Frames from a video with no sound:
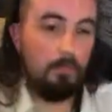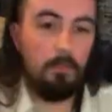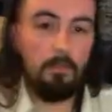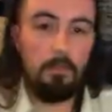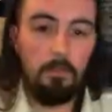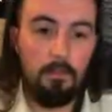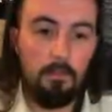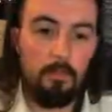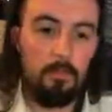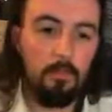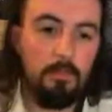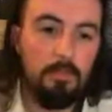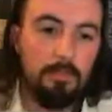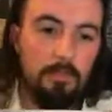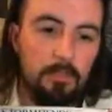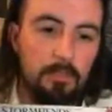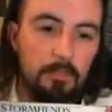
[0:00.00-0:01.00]
I got
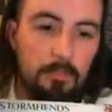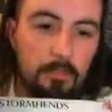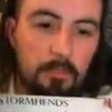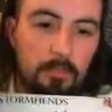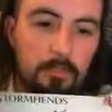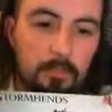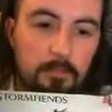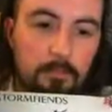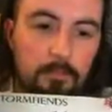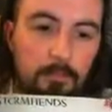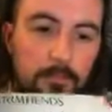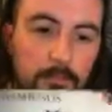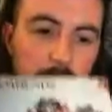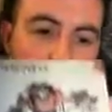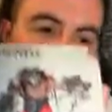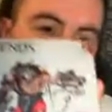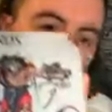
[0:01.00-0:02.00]
myself some
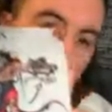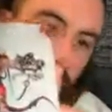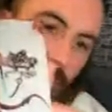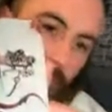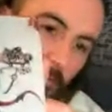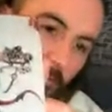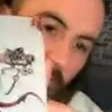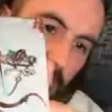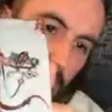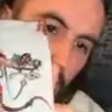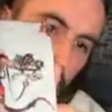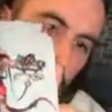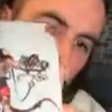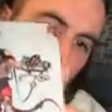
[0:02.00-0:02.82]
Skaven Storm Fiends.